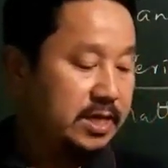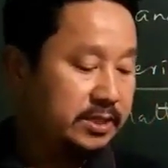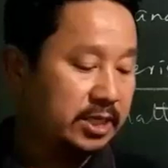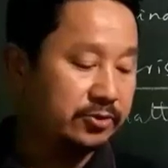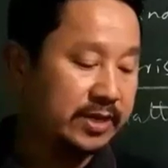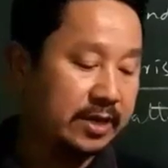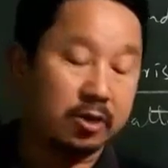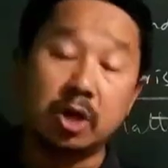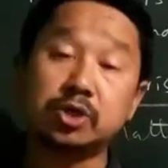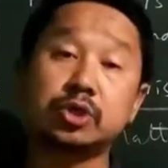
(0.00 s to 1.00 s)
that you can
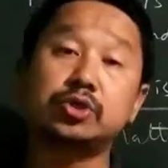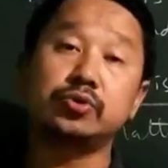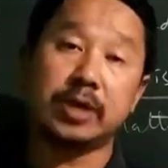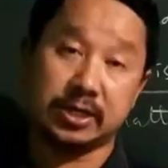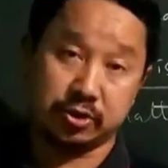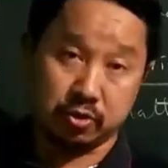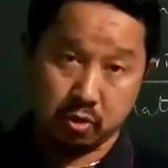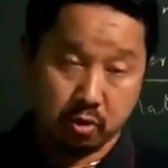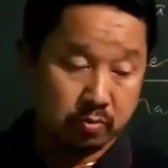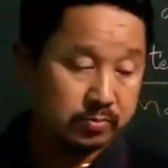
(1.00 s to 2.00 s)
also do at your
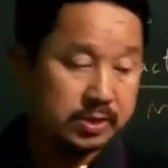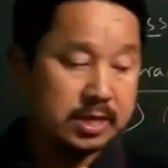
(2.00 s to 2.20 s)
home.